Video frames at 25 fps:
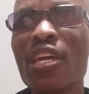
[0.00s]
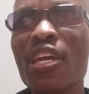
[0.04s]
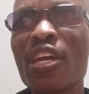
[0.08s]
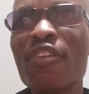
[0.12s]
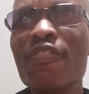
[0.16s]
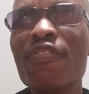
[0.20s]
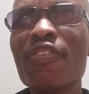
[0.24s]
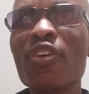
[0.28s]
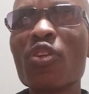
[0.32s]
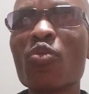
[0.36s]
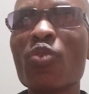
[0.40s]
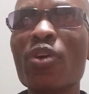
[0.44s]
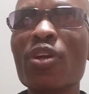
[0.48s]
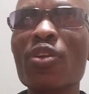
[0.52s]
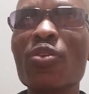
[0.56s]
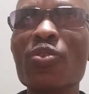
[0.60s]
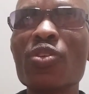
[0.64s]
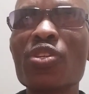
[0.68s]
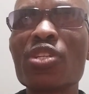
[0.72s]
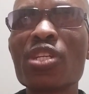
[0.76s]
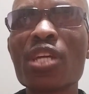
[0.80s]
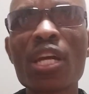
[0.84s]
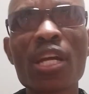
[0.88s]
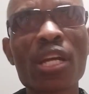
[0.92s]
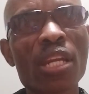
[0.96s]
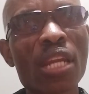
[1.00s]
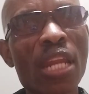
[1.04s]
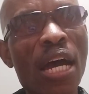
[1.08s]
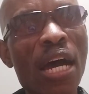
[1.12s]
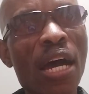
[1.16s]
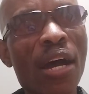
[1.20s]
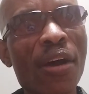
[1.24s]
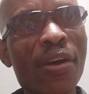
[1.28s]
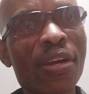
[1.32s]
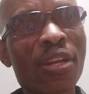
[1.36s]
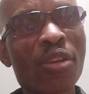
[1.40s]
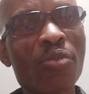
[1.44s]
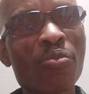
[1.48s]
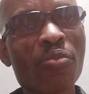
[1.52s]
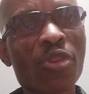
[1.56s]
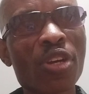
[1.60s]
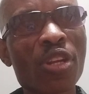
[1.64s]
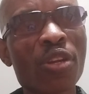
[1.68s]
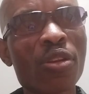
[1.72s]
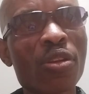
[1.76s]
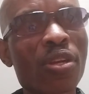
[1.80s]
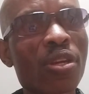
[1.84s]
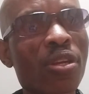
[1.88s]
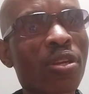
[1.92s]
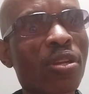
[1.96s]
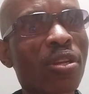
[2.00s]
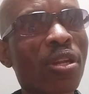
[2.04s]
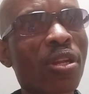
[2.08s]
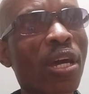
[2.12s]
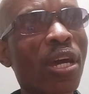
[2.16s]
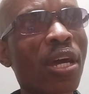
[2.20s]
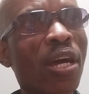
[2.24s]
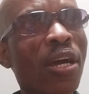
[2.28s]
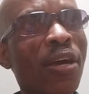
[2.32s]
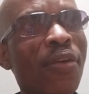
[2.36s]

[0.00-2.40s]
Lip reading: Even when you check now in